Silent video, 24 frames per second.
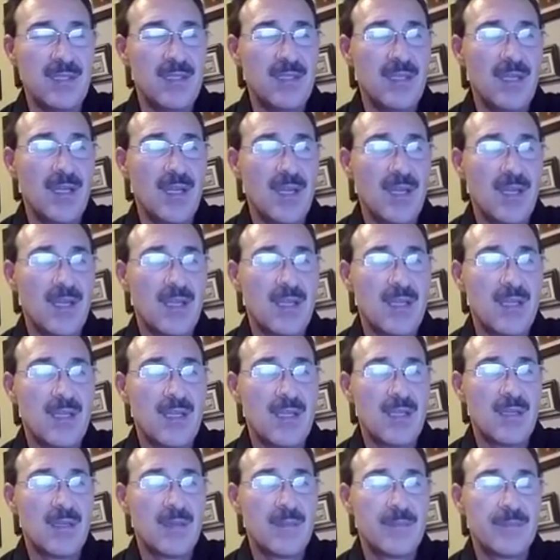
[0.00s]

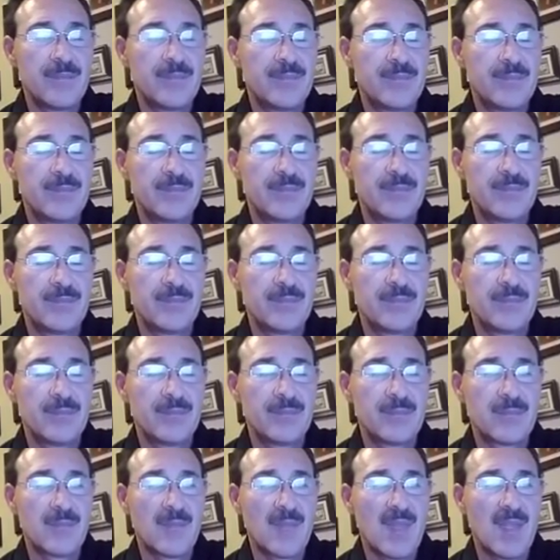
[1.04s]

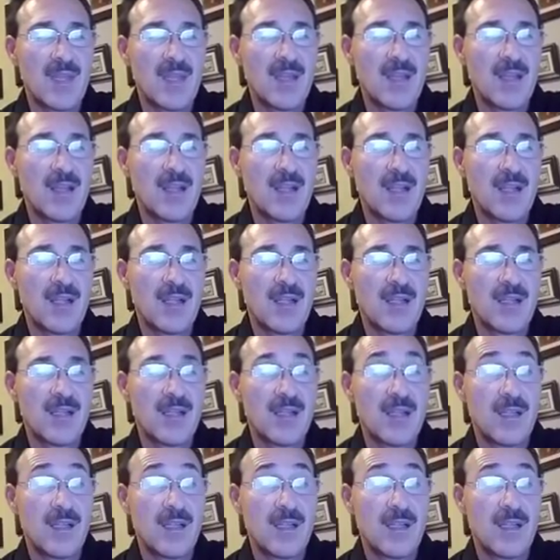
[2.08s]
[no speech]